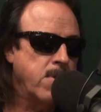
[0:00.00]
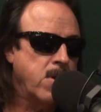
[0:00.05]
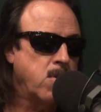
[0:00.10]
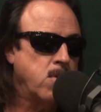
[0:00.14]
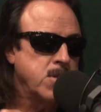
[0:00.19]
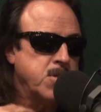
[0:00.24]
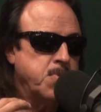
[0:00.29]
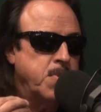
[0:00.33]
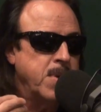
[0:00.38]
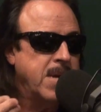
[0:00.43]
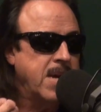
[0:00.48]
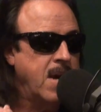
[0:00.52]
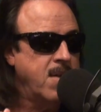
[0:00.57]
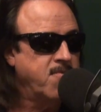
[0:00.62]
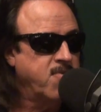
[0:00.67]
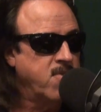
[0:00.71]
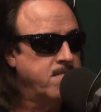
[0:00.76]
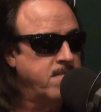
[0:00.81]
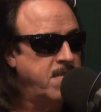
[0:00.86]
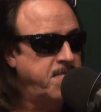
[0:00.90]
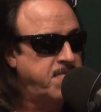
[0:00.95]
Of course, we came
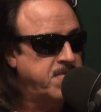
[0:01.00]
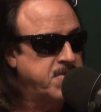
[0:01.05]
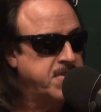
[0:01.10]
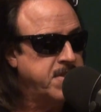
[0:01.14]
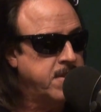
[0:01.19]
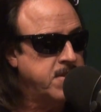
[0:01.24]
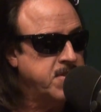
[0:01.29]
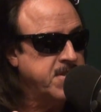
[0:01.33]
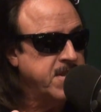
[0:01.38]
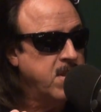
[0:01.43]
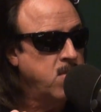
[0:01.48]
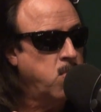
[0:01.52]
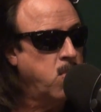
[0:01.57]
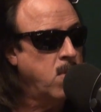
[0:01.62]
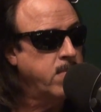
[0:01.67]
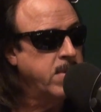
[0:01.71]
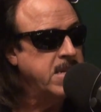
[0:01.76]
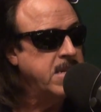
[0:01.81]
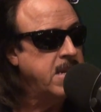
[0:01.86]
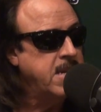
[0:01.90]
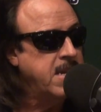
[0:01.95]
from Memphis, Tennessee, where
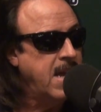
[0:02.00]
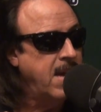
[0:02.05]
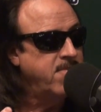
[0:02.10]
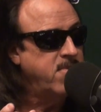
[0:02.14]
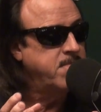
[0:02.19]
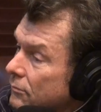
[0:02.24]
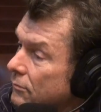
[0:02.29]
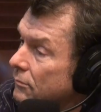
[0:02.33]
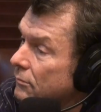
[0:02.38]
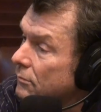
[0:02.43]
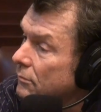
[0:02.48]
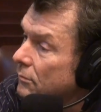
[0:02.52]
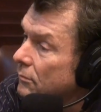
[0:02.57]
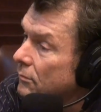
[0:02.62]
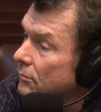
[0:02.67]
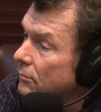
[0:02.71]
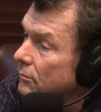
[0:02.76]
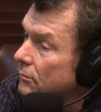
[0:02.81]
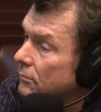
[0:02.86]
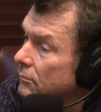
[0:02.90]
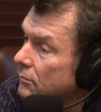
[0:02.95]
we didn't have a big
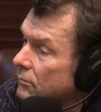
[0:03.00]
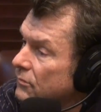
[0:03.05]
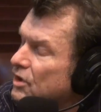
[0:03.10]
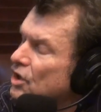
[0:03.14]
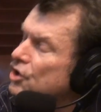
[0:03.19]
cable market.